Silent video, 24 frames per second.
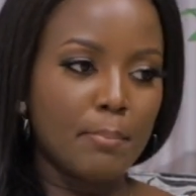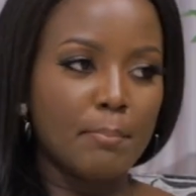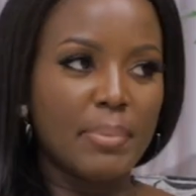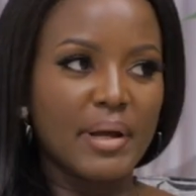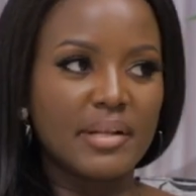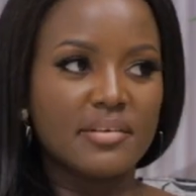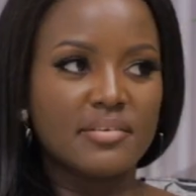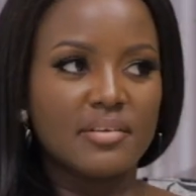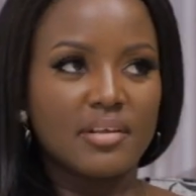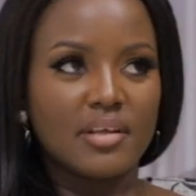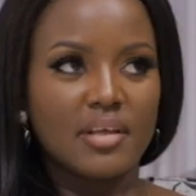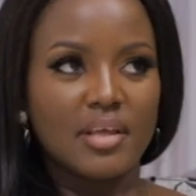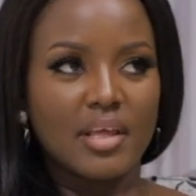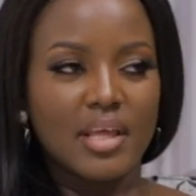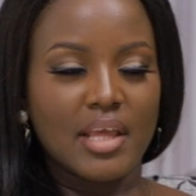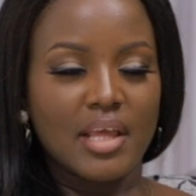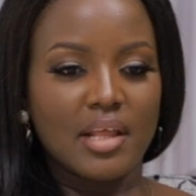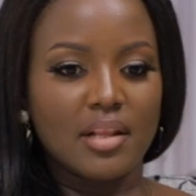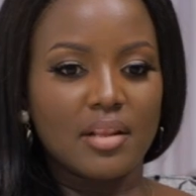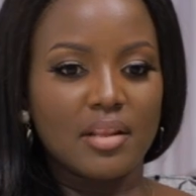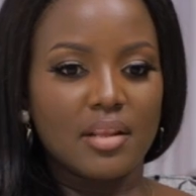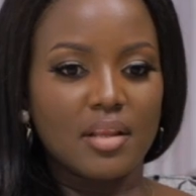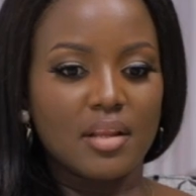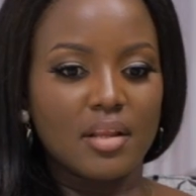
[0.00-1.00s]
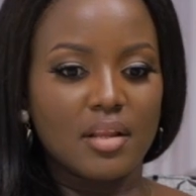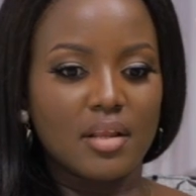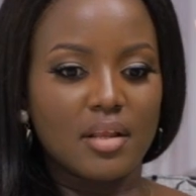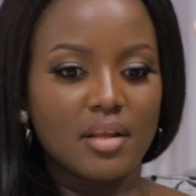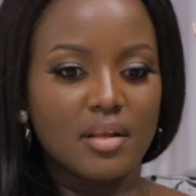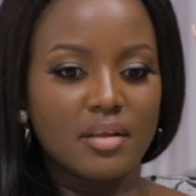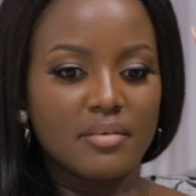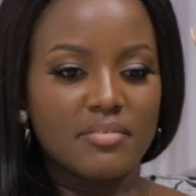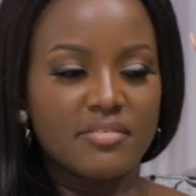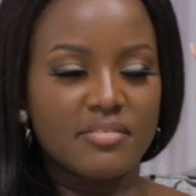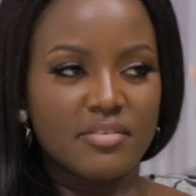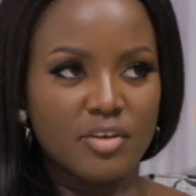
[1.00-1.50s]
But in
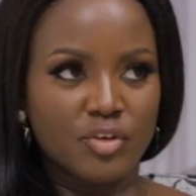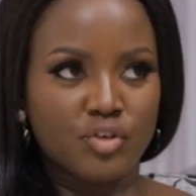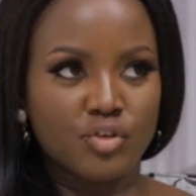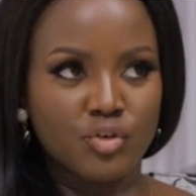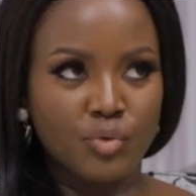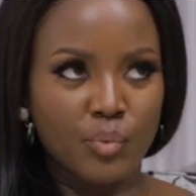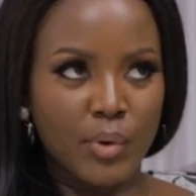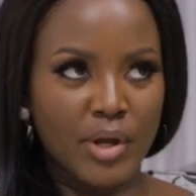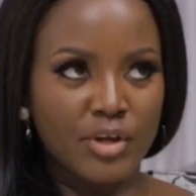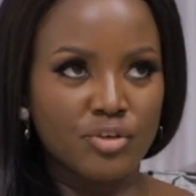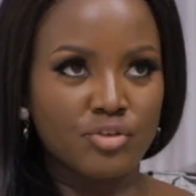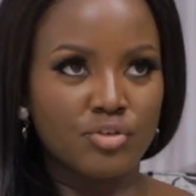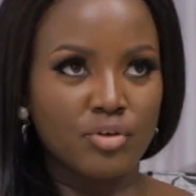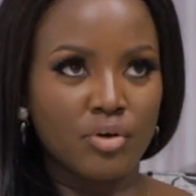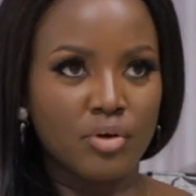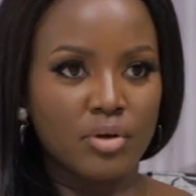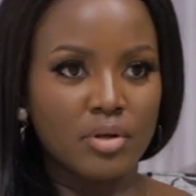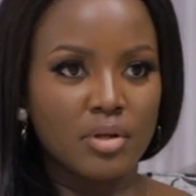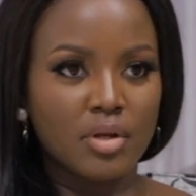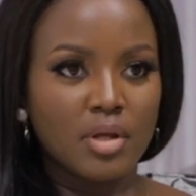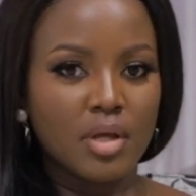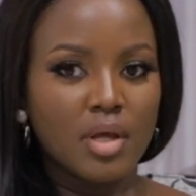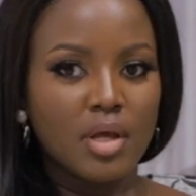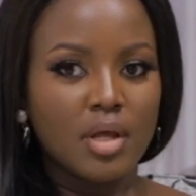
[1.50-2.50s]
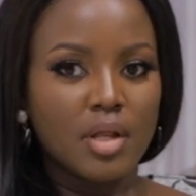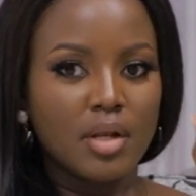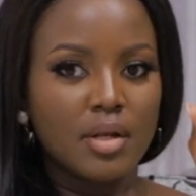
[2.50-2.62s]
situation,